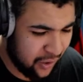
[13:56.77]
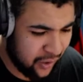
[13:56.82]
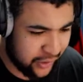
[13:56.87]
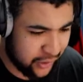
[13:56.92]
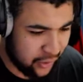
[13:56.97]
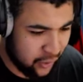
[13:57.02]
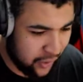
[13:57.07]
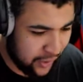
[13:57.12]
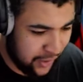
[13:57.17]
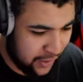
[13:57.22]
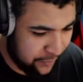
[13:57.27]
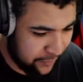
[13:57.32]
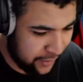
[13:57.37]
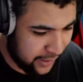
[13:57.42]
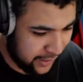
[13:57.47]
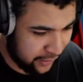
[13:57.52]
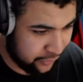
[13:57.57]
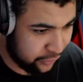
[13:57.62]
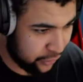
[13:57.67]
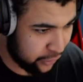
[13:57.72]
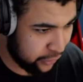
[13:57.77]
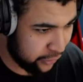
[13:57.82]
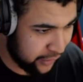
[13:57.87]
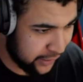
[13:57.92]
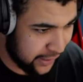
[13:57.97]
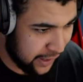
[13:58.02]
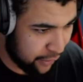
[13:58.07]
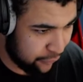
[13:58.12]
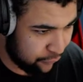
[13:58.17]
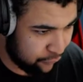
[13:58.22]
you got eliminated, so you only
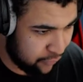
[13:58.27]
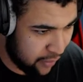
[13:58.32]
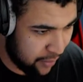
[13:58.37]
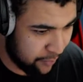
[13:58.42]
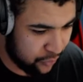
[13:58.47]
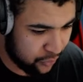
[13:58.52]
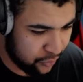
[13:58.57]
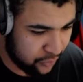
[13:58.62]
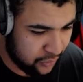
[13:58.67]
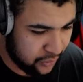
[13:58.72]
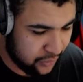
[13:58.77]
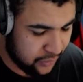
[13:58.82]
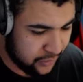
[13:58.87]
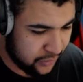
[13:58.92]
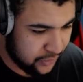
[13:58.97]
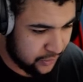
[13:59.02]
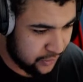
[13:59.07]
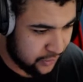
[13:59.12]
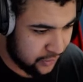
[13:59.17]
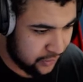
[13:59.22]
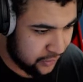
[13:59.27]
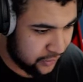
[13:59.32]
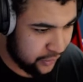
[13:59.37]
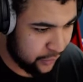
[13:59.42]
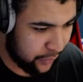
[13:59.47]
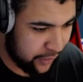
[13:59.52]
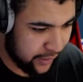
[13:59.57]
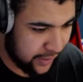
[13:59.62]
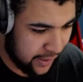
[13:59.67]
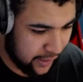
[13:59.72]
get a Rumble. You
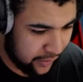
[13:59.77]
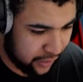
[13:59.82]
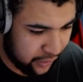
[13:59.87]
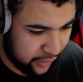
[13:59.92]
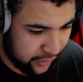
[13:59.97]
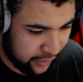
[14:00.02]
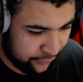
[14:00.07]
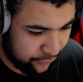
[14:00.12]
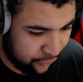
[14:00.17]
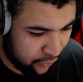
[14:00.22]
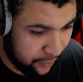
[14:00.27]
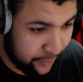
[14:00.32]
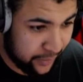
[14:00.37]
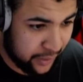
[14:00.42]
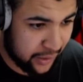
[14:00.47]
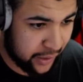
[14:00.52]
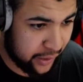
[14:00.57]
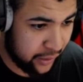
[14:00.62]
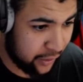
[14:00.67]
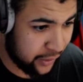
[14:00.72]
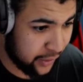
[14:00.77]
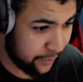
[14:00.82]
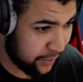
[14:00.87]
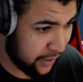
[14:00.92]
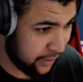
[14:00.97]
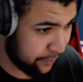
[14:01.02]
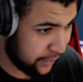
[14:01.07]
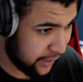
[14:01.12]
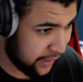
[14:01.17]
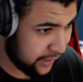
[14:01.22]
won't get a thirty-four, but you got an R D
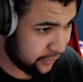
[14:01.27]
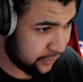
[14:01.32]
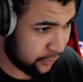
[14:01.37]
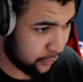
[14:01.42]
P pick, so